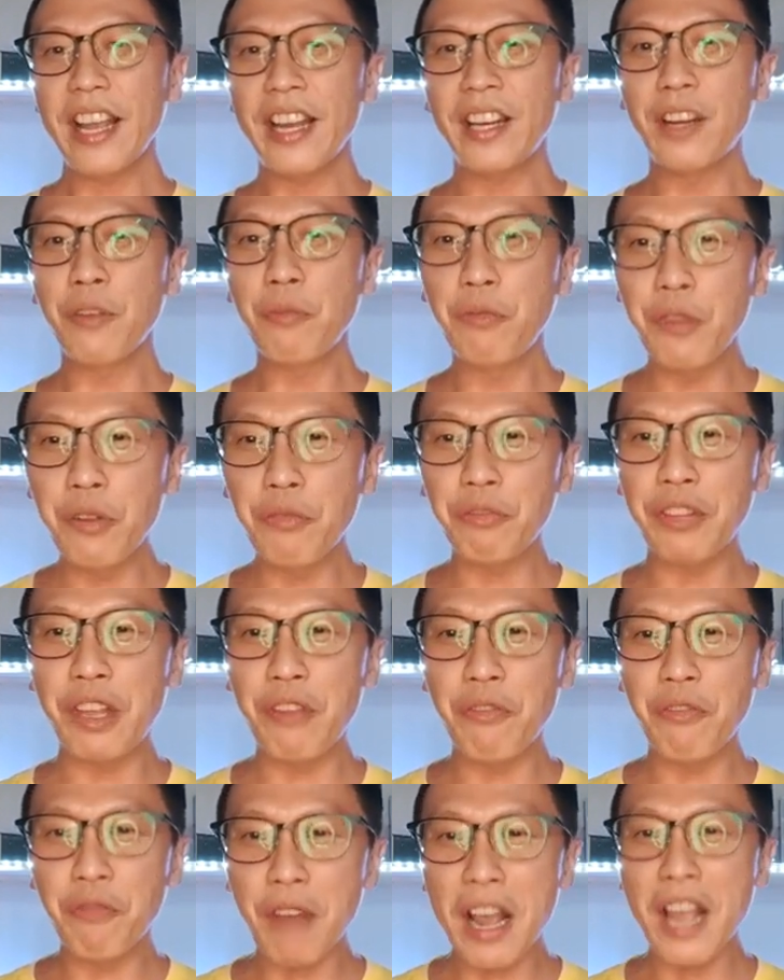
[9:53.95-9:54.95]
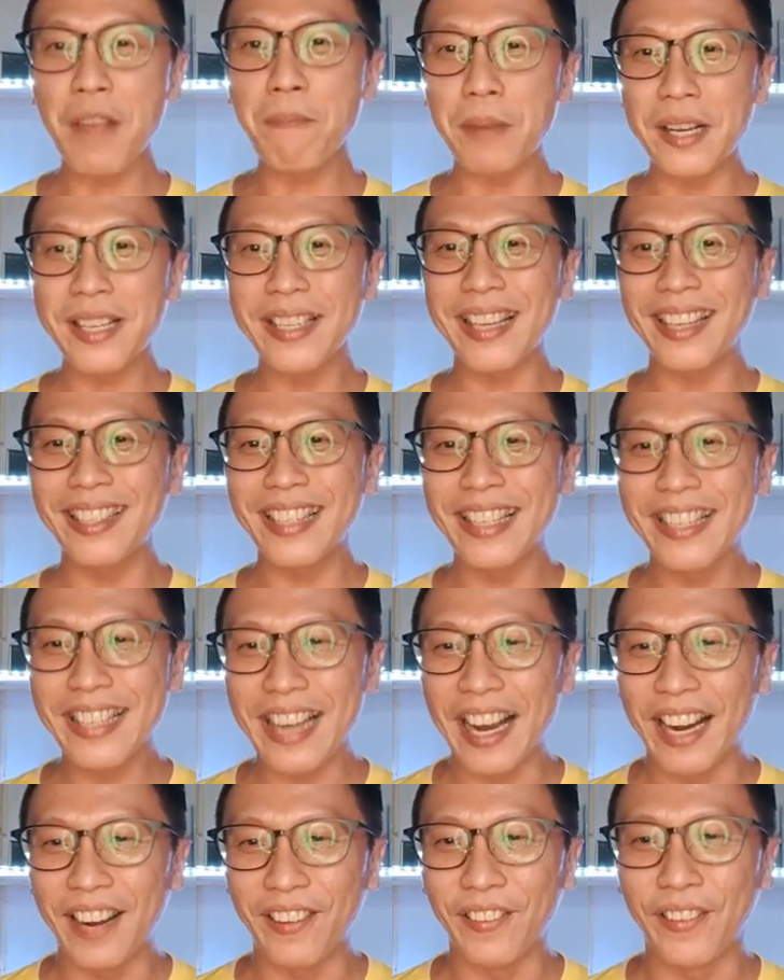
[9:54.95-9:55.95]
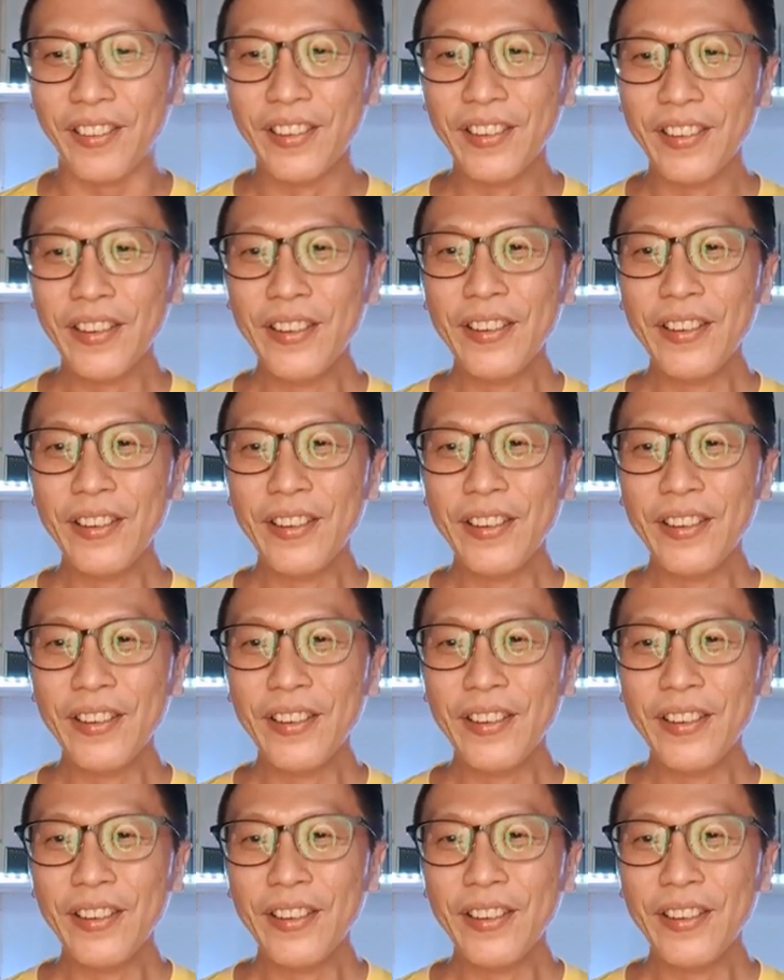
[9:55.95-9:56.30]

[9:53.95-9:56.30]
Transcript: at a 55% discount.